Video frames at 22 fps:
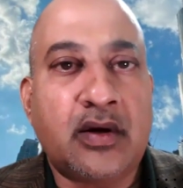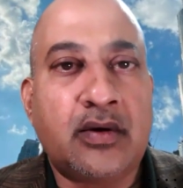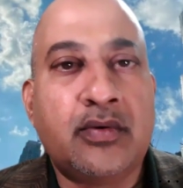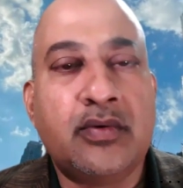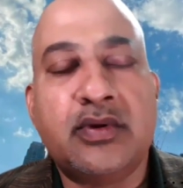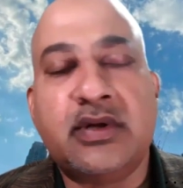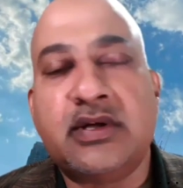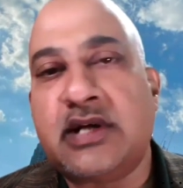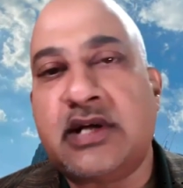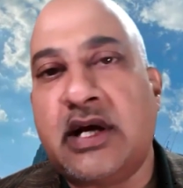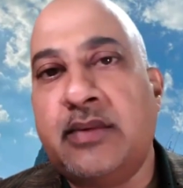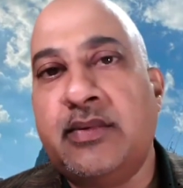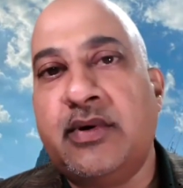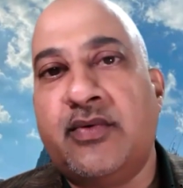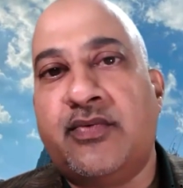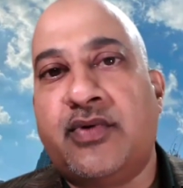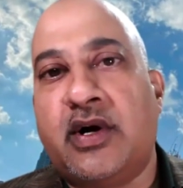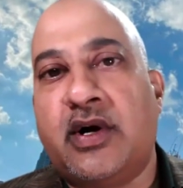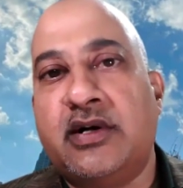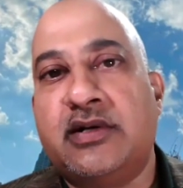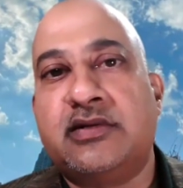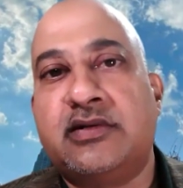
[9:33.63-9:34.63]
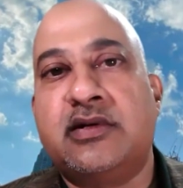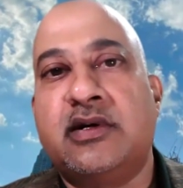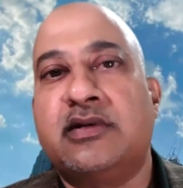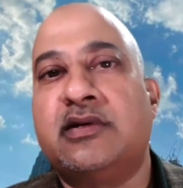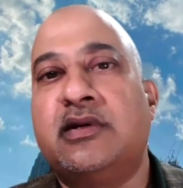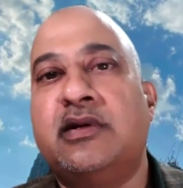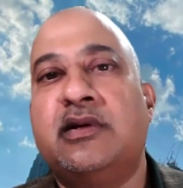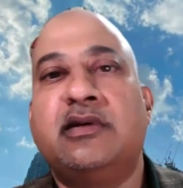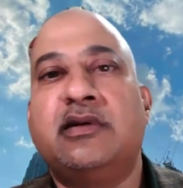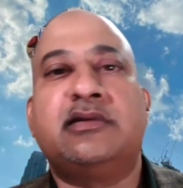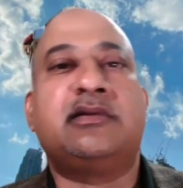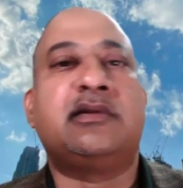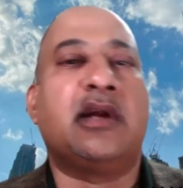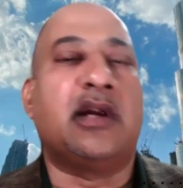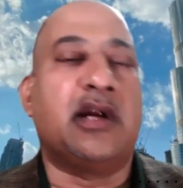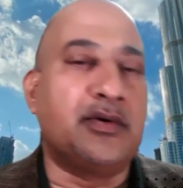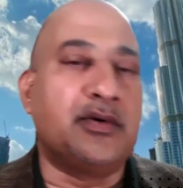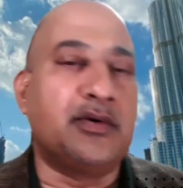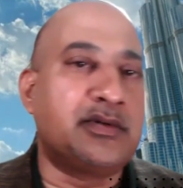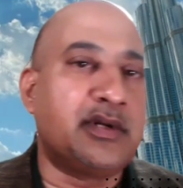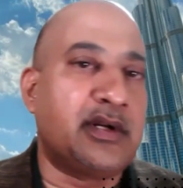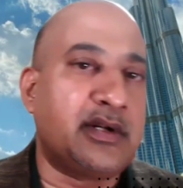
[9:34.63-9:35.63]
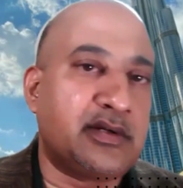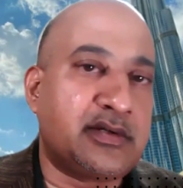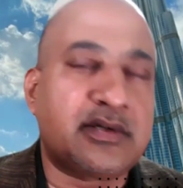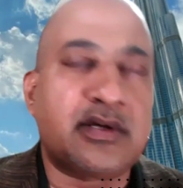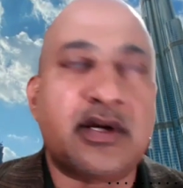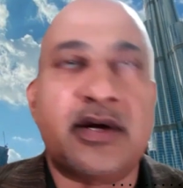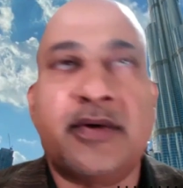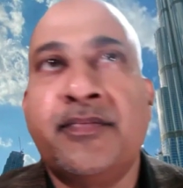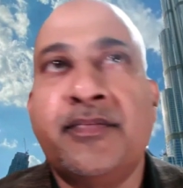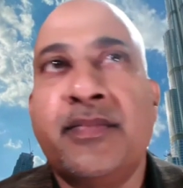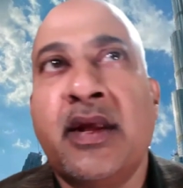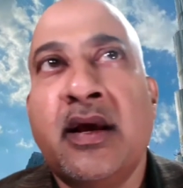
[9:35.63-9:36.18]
to the cyber fraudsters and digital house arrest.